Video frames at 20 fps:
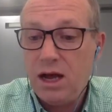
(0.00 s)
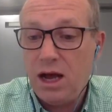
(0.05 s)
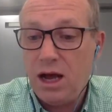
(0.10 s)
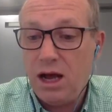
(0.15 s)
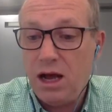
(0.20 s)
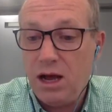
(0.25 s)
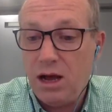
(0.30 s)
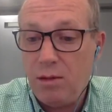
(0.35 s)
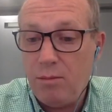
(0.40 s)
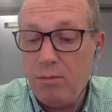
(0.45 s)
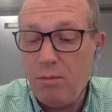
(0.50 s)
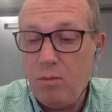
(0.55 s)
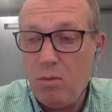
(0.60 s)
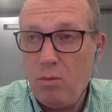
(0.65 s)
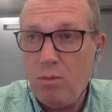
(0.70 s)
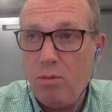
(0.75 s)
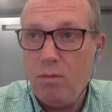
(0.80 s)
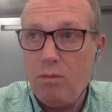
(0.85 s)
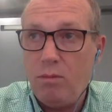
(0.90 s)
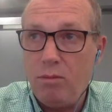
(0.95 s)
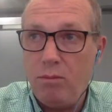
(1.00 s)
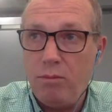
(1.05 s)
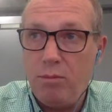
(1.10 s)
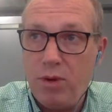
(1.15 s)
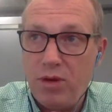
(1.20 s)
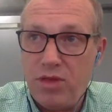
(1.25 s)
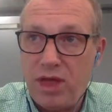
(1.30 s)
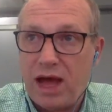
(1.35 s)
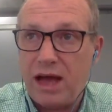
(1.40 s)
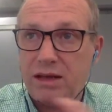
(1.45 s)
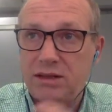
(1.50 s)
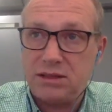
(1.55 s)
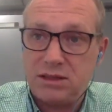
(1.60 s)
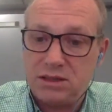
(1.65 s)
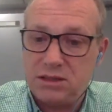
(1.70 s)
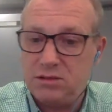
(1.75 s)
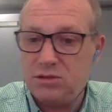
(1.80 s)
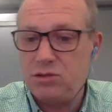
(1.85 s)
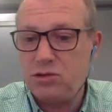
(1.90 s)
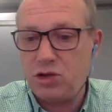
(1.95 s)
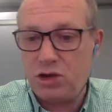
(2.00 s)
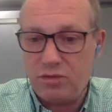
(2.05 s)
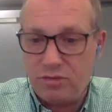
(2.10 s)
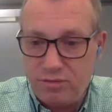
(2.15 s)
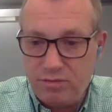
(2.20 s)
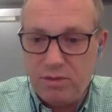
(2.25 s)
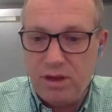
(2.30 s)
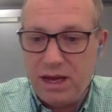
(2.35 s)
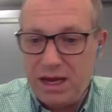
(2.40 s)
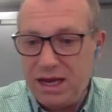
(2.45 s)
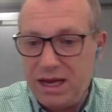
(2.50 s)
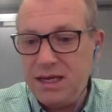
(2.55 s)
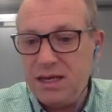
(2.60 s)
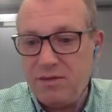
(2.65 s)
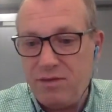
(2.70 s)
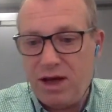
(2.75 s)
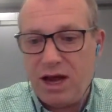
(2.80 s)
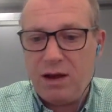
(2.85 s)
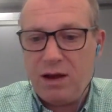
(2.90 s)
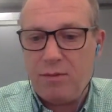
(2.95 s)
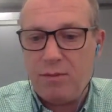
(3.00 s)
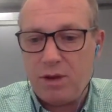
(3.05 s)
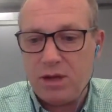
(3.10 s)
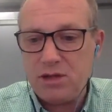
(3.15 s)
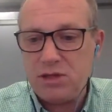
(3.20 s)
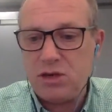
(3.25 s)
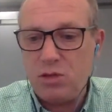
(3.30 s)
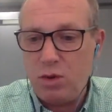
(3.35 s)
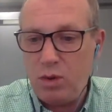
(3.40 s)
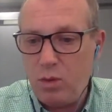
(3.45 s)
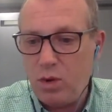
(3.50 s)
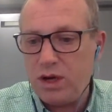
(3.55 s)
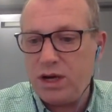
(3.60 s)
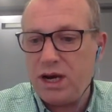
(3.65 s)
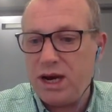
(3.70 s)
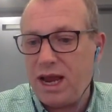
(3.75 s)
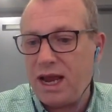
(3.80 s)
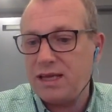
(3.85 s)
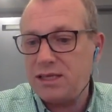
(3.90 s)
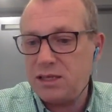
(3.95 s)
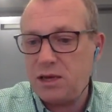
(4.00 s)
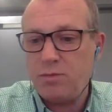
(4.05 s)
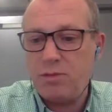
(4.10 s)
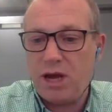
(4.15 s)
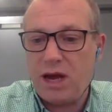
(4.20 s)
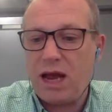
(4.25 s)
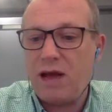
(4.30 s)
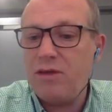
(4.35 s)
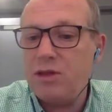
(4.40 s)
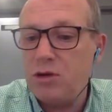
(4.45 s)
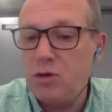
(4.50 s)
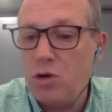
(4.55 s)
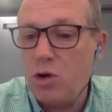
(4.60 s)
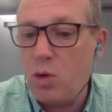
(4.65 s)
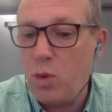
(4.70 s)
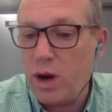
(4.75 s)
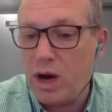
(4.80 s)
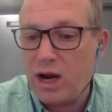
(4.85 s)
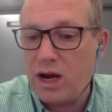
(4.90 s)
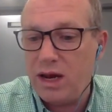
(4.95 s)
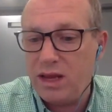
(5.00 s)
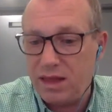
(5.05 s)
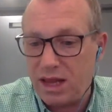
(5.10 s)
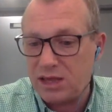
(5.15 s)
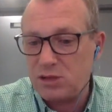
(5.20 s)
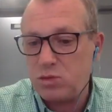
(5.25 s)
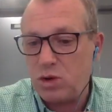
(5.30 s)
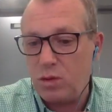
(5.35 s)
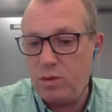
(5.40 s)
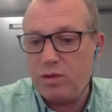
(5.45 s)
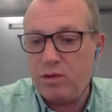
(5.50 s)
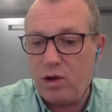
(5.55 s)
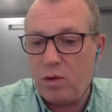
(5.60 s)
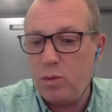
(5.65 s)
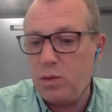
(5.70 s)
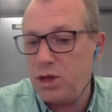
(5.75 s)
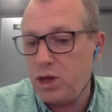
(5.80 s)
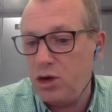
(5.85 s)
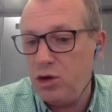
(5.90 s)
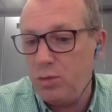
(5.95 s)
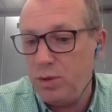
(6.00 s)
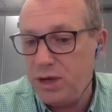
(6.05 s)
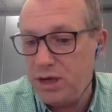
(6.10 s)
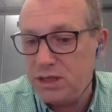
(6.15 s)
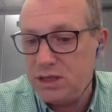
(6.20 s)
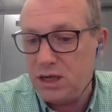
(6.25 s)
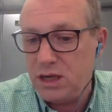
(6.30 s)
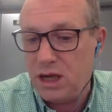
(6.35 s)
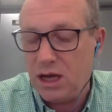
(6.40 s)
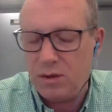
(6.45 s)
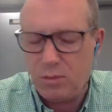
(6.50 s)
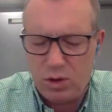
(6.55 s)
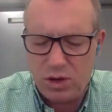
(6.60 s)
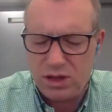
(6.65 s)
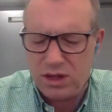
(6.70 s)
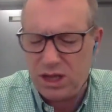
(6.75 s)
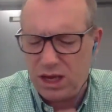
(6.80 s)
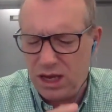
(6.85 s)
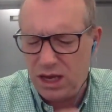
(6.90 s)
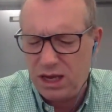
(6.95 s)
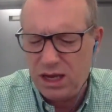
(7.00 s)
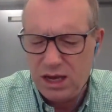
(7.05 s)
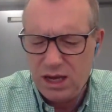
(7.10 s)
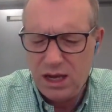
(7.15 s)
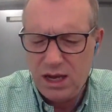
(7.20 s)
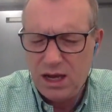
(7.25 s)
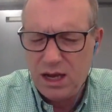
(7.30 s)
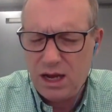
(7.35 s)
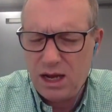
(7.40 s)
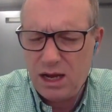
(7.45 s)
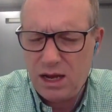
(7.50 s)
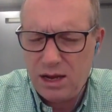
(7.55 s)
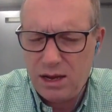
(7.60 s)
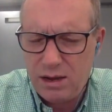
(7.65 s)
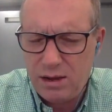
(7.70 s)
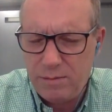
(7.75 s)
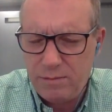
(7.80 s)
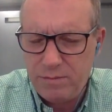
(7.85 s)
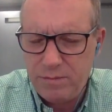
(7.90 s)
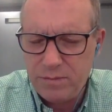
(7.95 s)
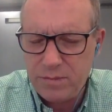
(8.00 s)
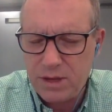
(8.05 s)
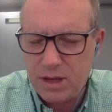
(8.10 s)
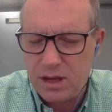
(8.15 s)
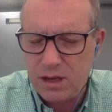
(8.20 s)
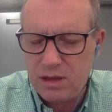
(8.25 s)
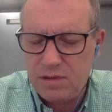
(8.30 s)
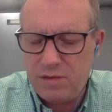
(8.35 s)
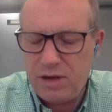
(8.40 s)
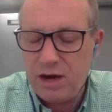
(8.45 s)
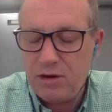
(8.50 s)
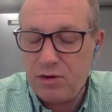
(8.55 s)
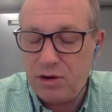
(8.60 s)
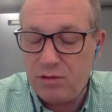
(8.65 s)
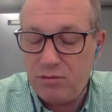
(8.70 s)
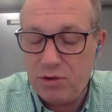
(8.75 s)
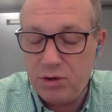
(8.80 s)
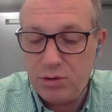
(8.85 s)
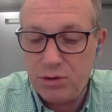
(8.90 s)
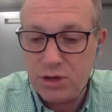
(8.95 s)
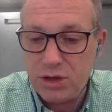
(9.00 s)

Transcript: But that's sort of in development. So we wanted to get something out the door quickly. And that's why we've gone with the Kubernetes, with the Vagrant route.